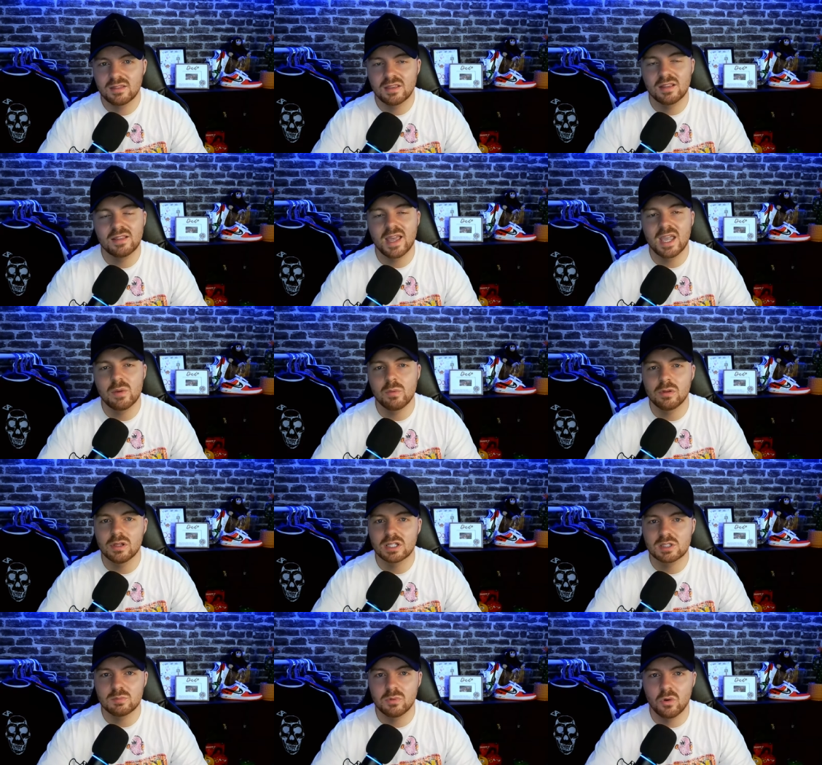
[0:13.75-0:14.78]
Today we'll
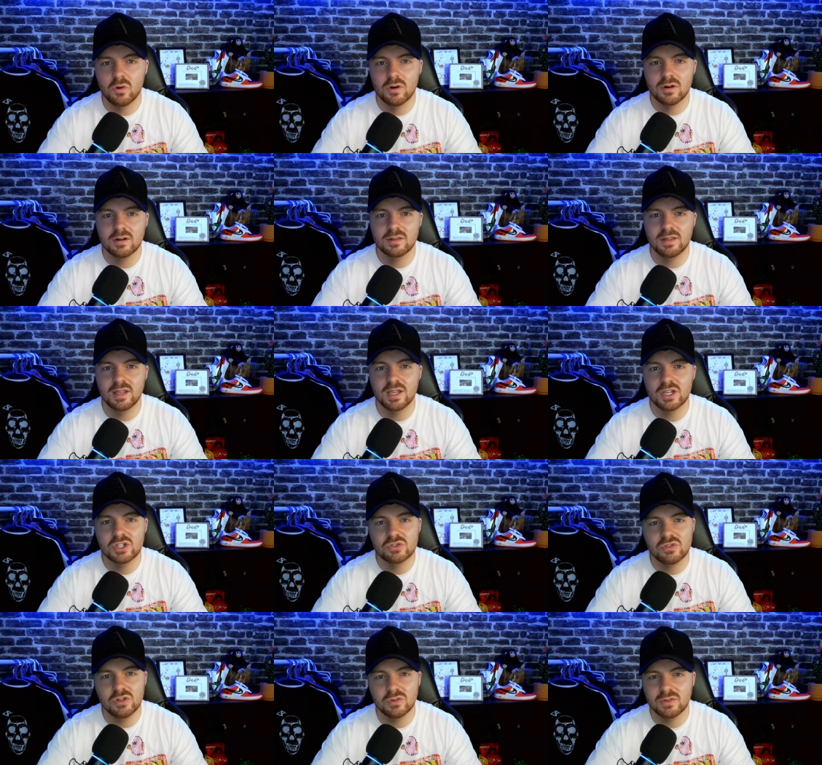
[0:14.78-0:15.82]
explore the
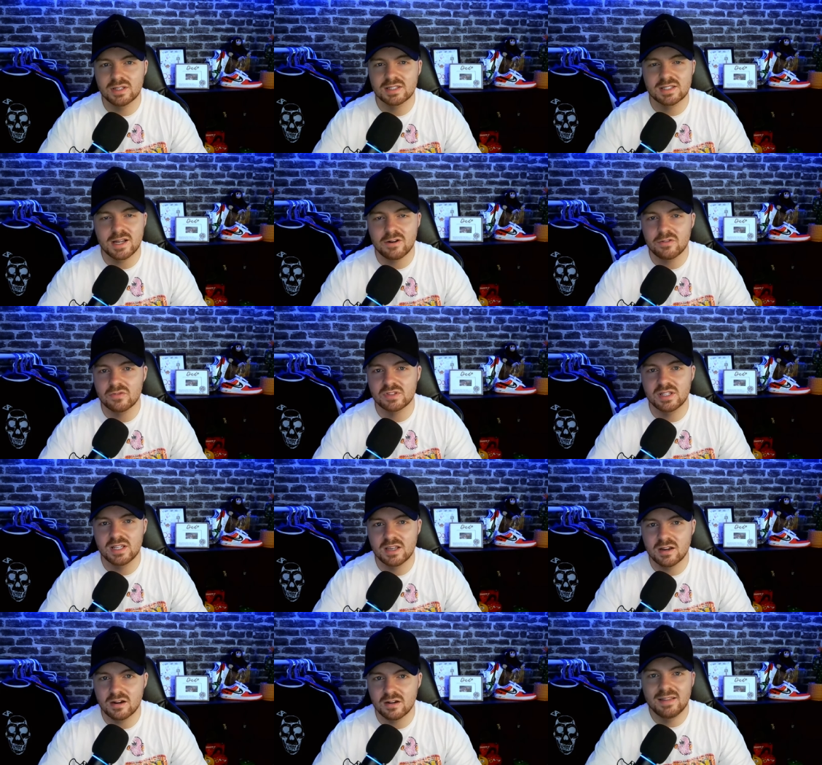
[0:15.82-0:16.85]
history of this narrative
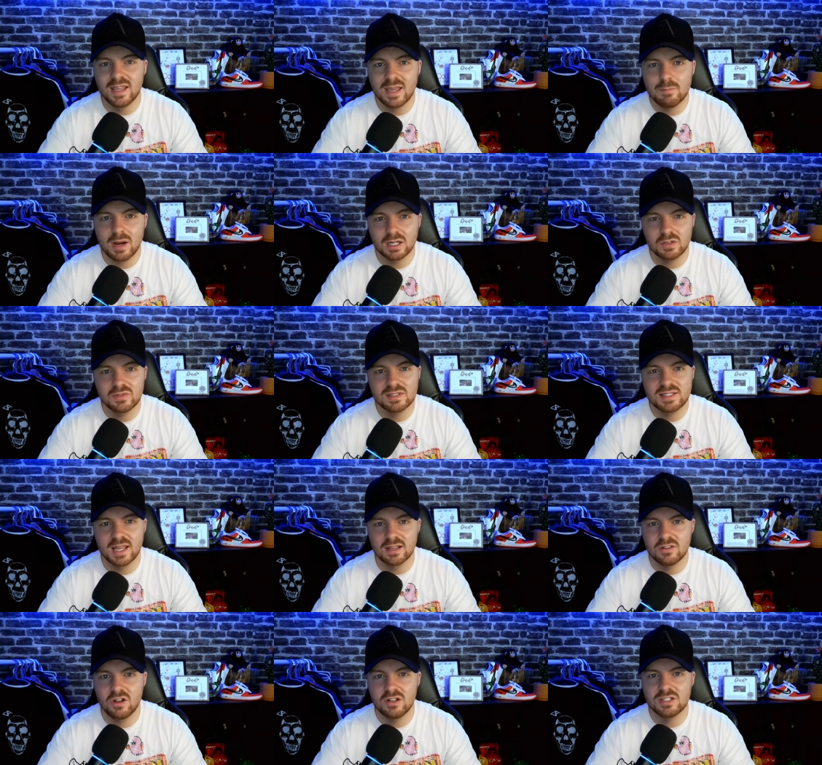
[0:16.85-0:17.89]
sneaker, the impact of its
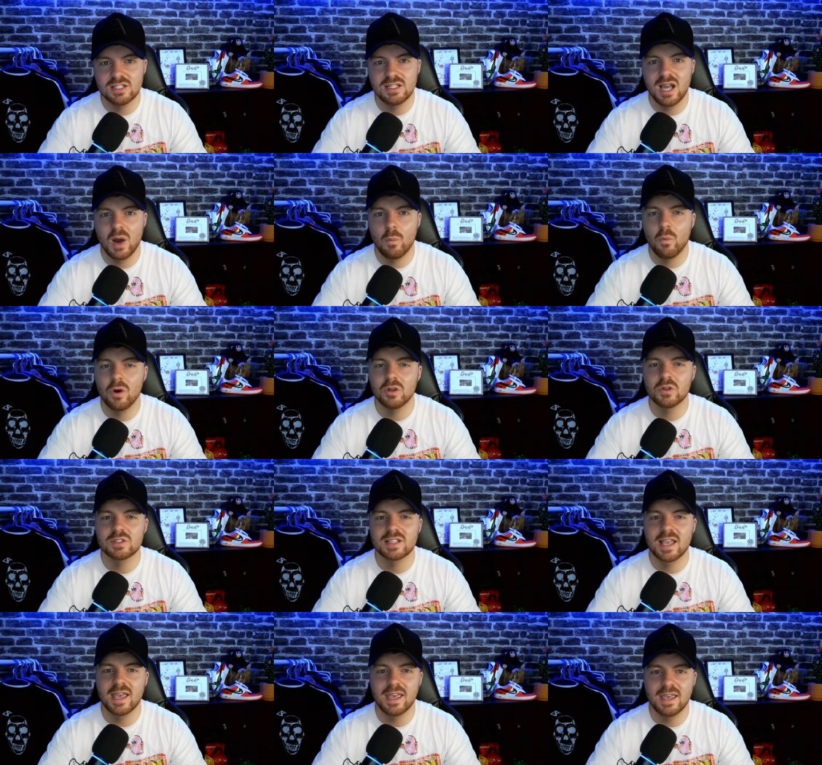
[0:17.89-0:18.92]
technology, and what
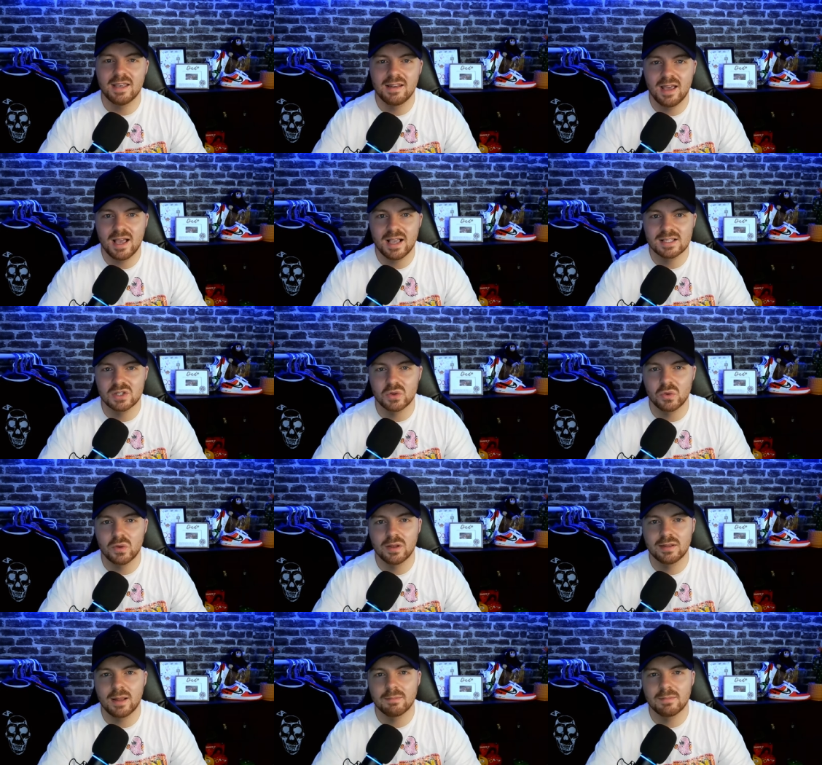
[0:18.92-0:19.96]
lies ahead as the
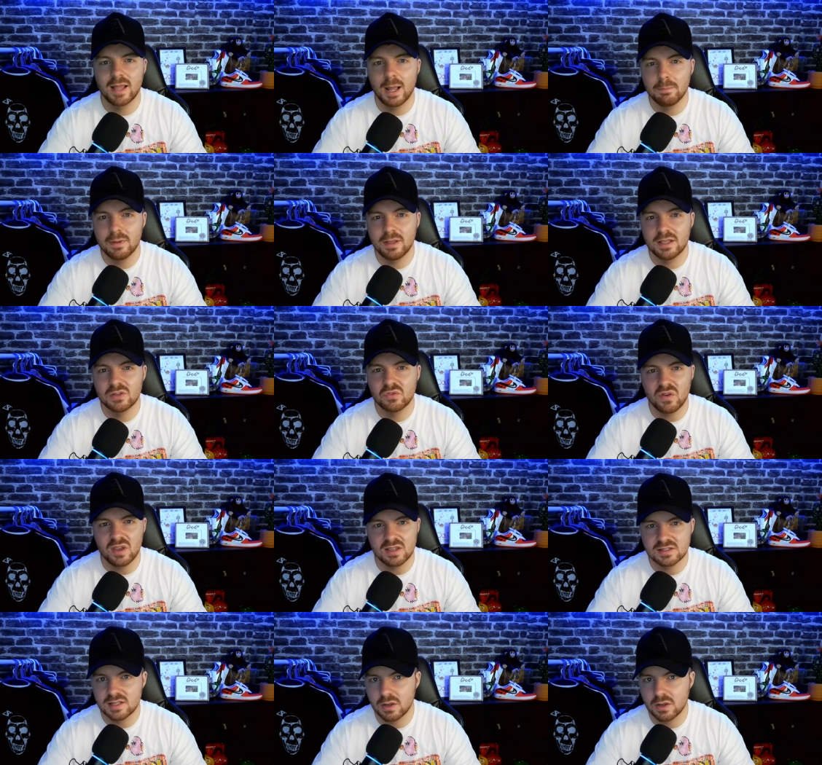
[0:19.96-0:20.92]
Nike ADAPT app is phased